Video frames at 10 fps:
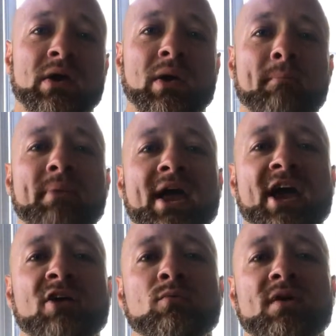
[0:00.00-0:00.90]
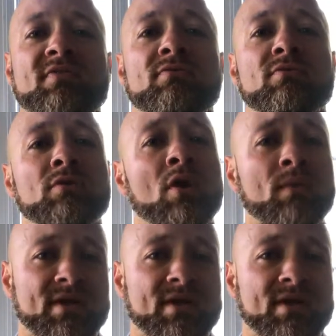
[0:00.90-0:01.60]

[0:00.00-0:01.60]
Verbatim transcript: compared with no